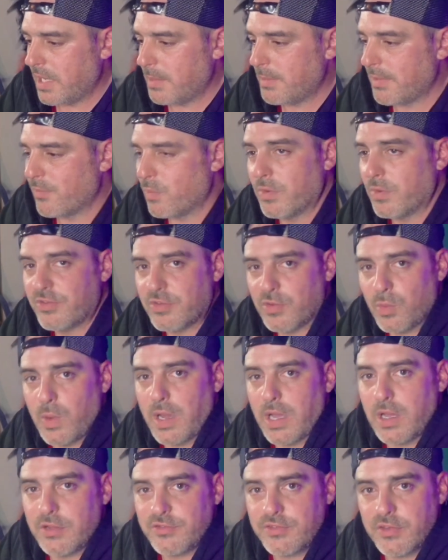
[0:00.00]
every once in a
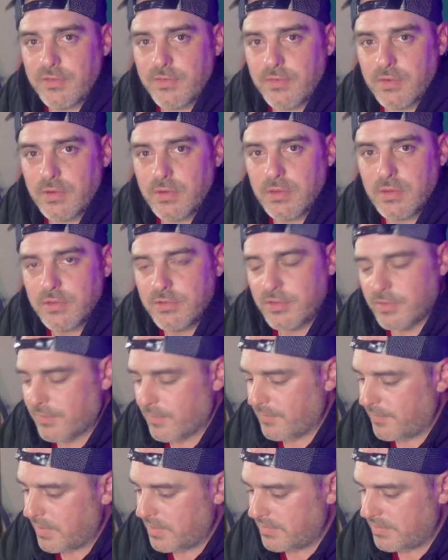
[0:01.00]
while just for
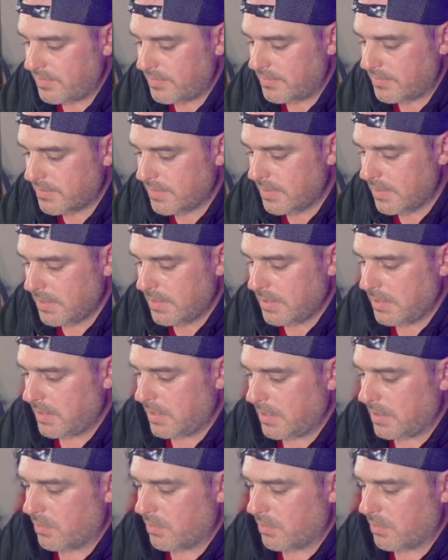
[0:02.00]
funsies. And of